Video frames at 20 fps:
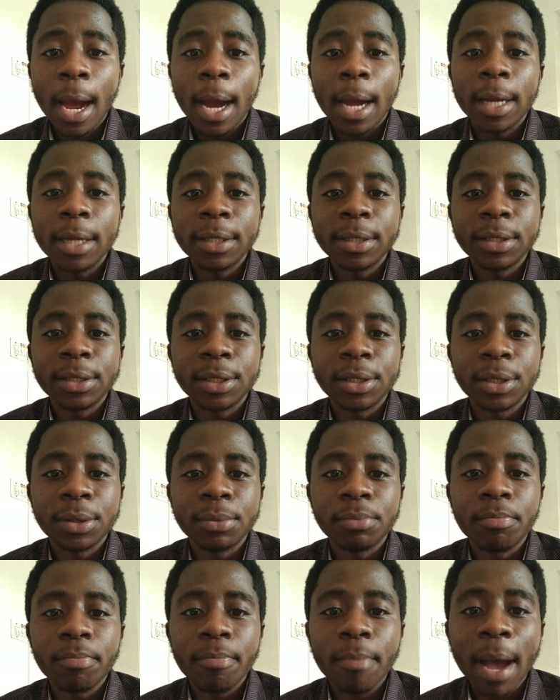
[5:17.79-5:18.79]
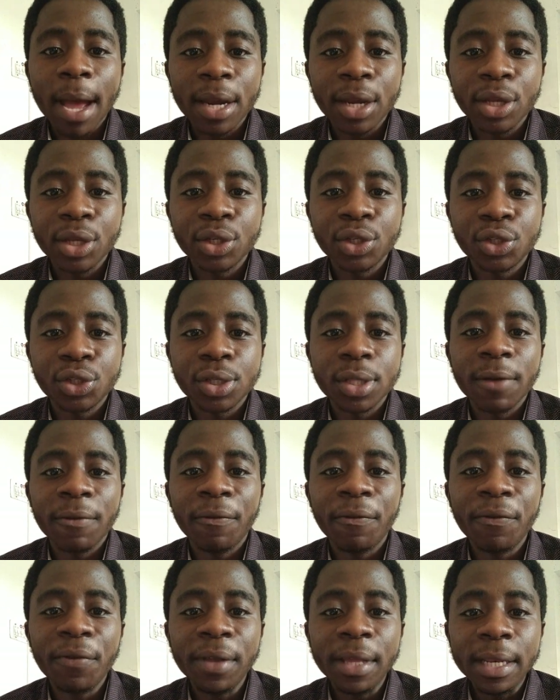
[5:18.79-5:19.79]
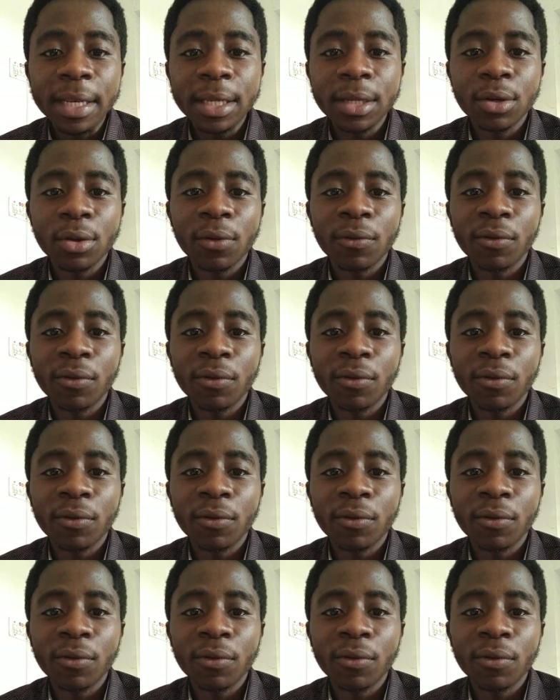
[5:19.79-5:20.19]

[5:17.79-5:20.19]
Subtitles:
and manage the feeling